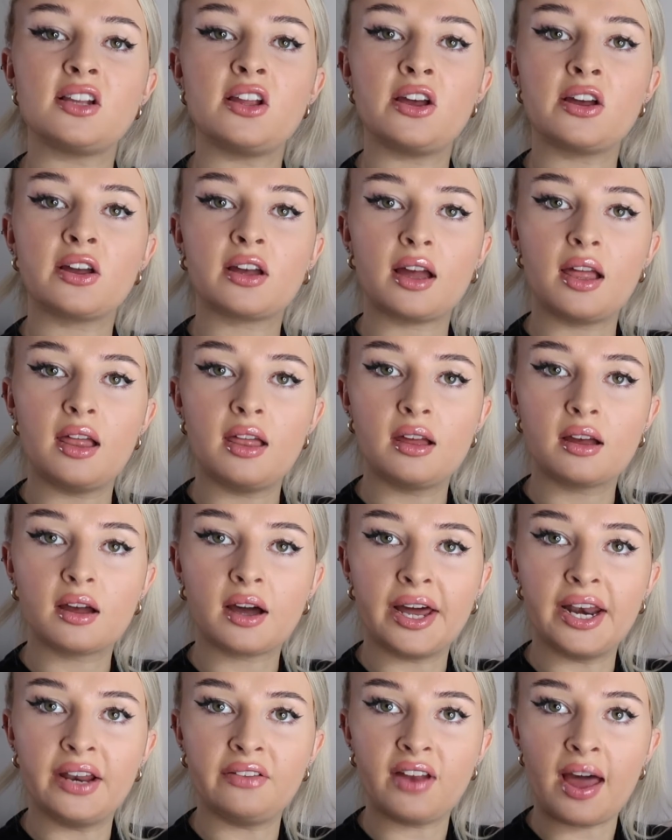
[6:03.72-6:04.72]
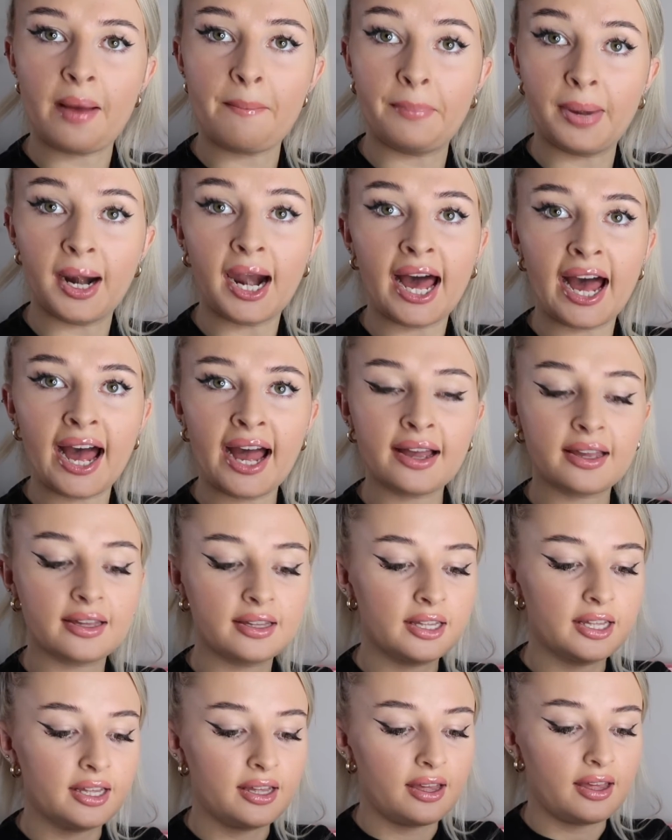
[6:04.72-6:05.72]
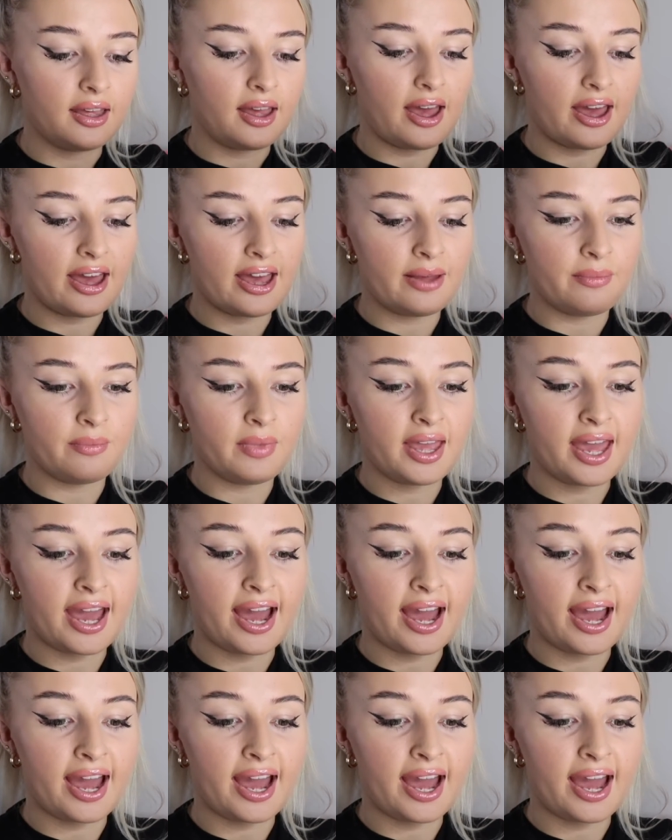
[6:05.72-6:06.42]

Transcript: look kind of like black. It